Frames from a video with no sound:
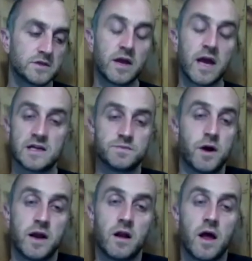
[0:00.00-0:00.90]
yeah, it's
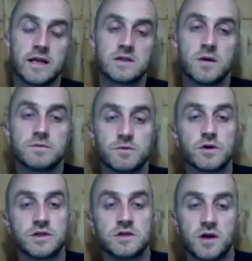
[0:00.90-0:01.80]
pretty, like, in terms of what
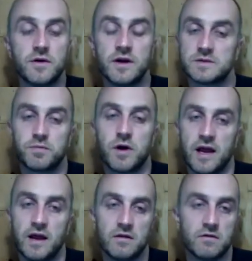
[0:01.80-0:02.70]
she's doing,
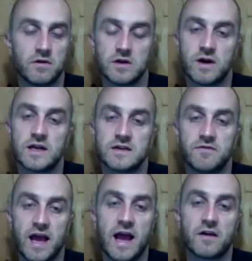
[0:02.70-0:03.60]
it's
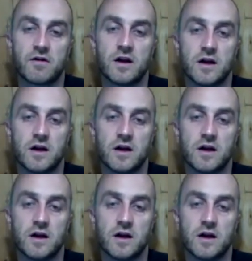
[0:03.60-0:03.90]
relatively accurate.